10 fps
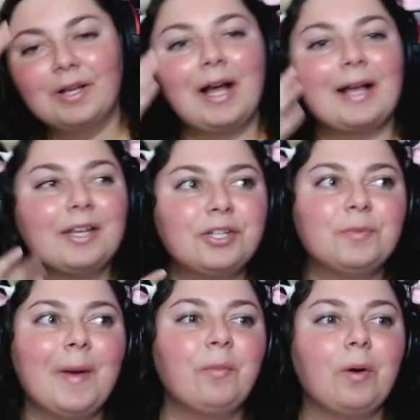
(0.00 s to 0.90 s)
I gotta do
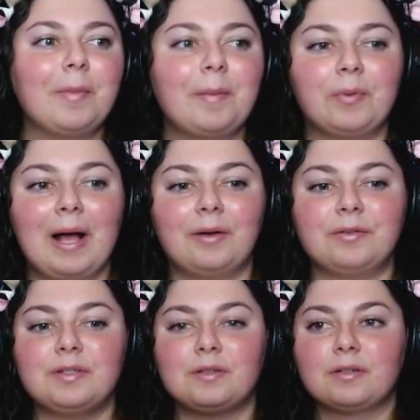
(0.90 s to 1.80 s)
my warm up
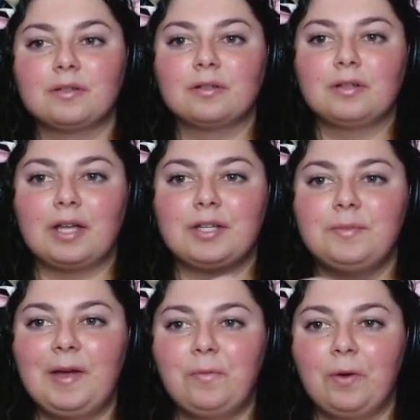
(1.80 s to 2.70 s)
round. Gotta do
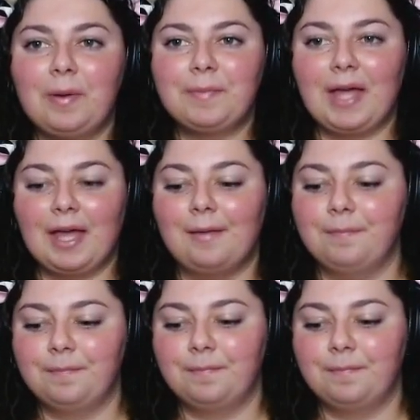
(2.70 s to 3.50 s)
my warm up game.